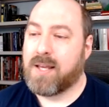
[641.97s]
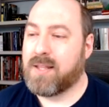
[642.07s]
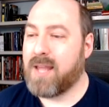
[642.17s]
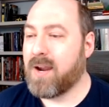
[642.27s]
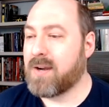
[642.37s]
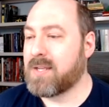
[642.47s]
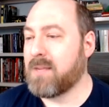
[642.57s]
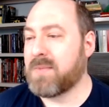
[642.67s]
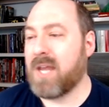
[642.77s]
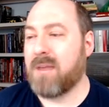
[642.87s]
They are
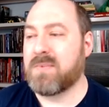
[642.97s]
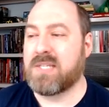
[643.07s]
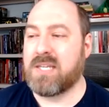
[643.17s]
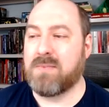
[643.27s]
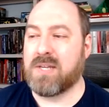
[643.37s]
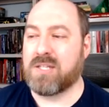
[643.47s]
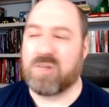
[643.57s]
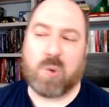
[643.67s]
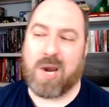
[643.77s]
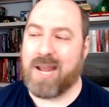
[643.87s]
sometimes demons
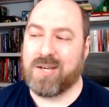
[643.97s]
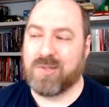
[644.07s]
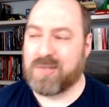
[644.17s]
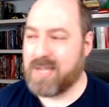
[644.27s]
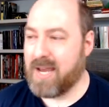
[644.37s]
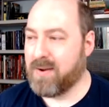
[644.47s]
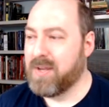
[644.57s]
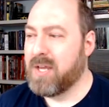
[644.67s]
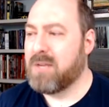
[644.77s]
or angels now,